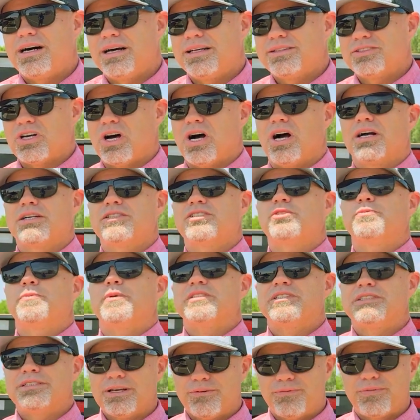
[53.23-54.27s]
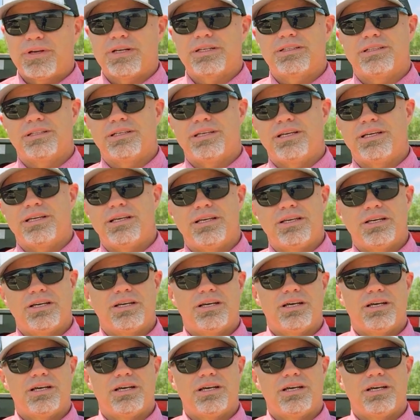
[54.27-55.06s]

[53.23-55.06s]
talks specifically